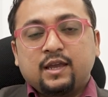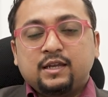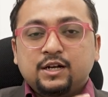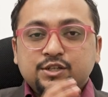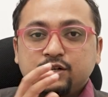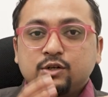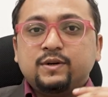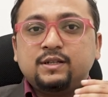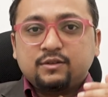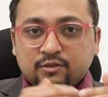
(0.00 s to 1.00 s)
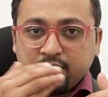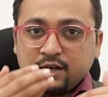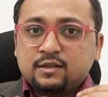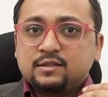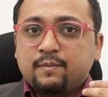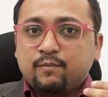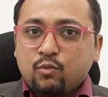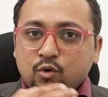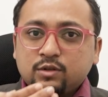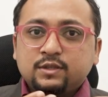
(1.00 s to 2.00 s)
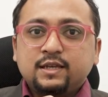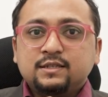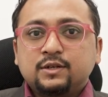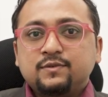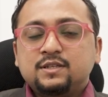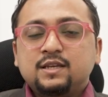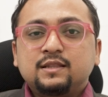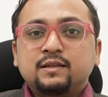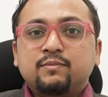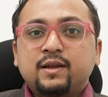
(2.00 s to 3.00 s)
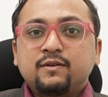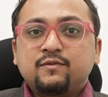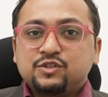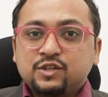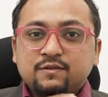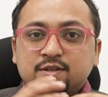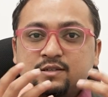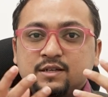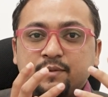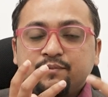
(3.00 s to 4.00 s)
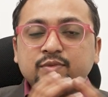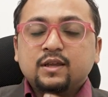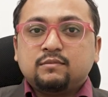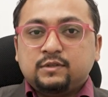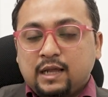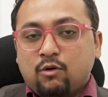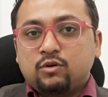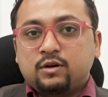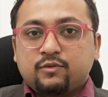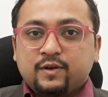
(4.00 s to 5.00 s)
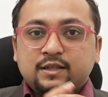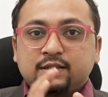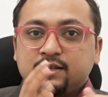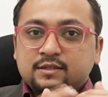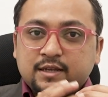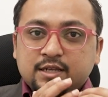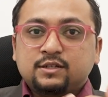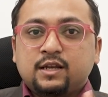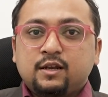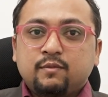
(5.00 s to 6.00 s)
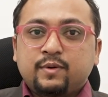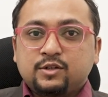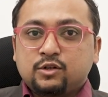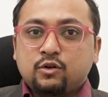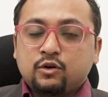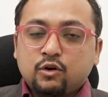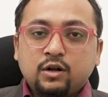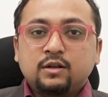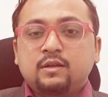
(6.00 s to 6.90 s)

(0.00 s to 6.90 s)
In addition to it, there are some more things that we see in the brain which gives us a doubt whether there is a raised cranial pressure or not.